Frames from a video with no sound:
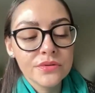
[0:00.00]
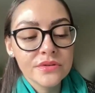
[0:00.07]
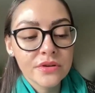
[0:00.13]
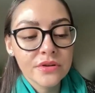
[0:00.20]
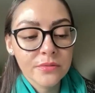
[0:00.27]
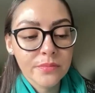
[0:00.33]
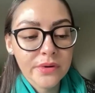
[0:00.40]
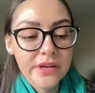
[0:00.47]

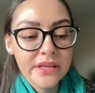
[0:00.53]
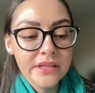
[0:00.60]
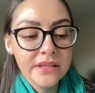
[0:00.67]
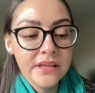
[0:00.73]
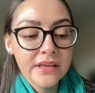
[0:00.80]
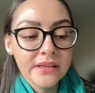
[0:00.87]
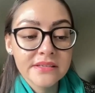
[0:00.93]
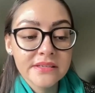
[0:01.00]
start bringing
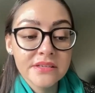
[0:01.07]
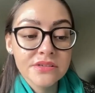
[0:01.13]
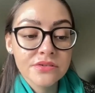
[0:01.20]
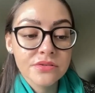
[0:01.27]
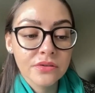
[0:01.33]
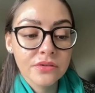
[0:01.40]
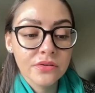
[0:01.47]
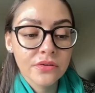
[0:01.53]
the
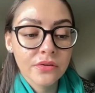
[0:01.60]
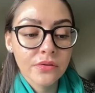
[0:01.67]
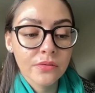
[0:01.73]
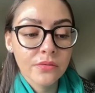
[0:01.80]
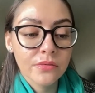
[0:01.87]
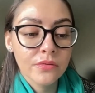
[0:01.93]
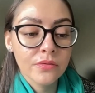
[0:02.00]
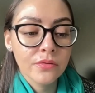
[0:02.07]
attention
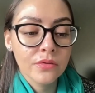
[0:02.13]
to